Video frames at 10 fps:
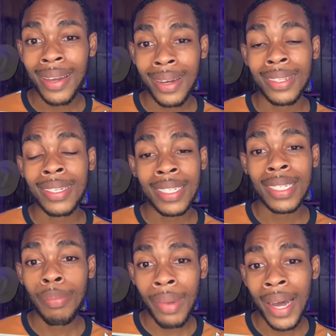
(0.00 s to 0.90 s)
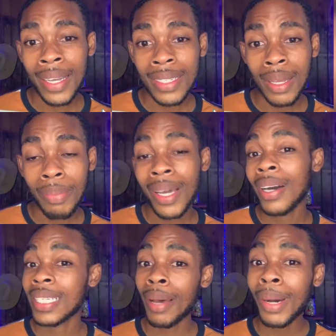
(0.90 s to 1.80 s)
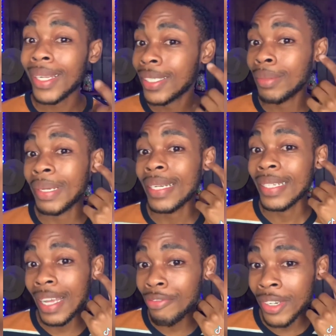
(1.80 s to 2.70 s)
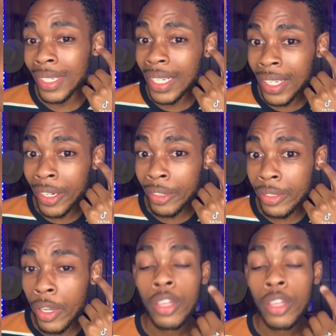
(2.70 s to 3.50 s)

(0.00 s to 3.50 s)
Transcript: underneath the mask because I'm a little bit deaf in the ears.